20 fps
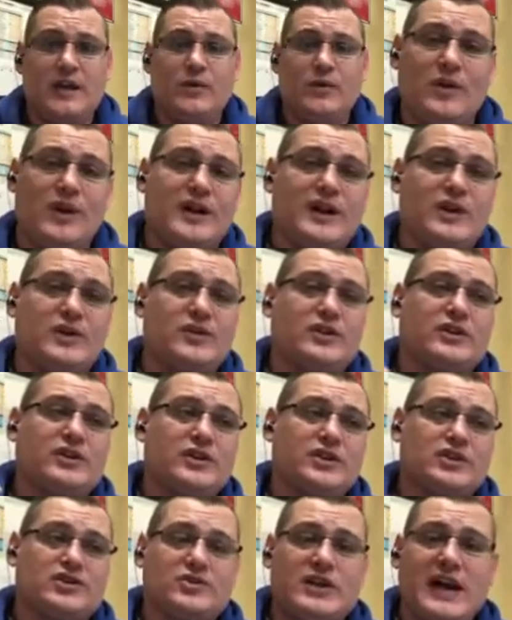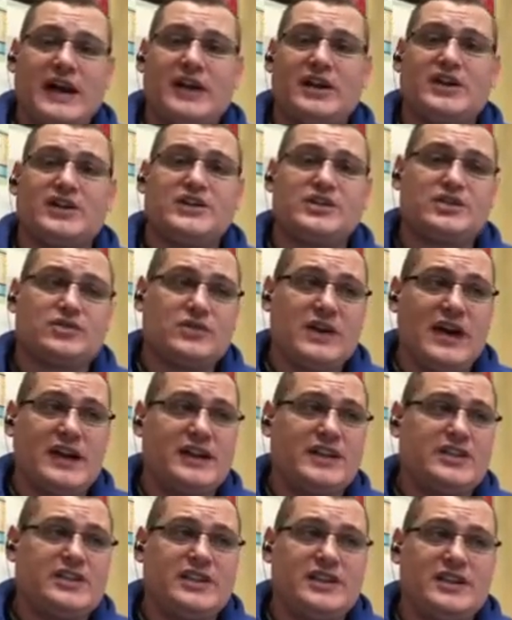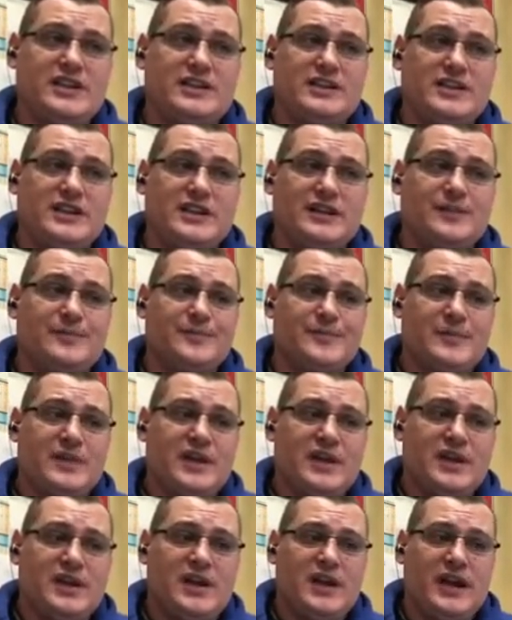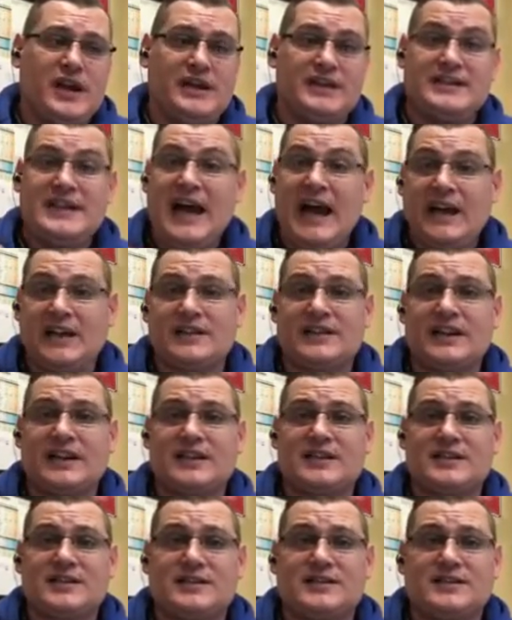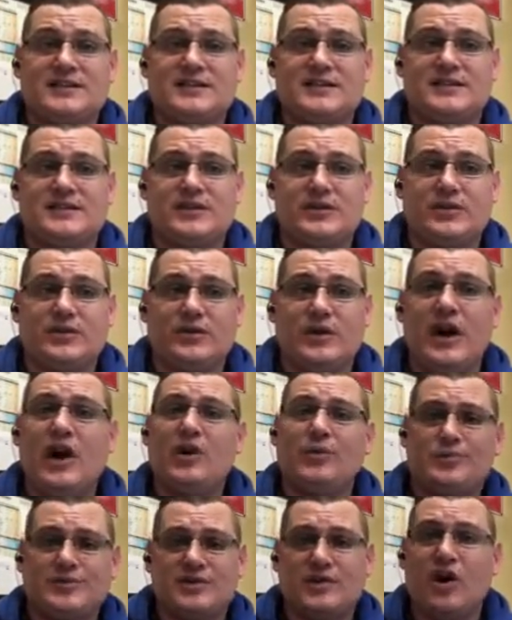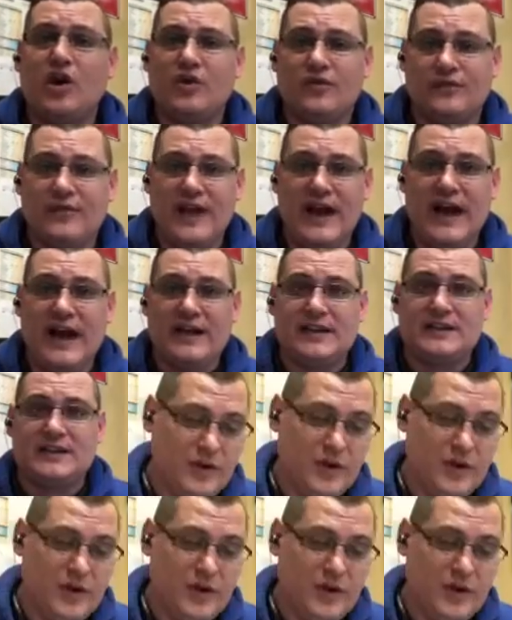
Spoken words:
Well, I know that there's strategies and tactics to help solve that.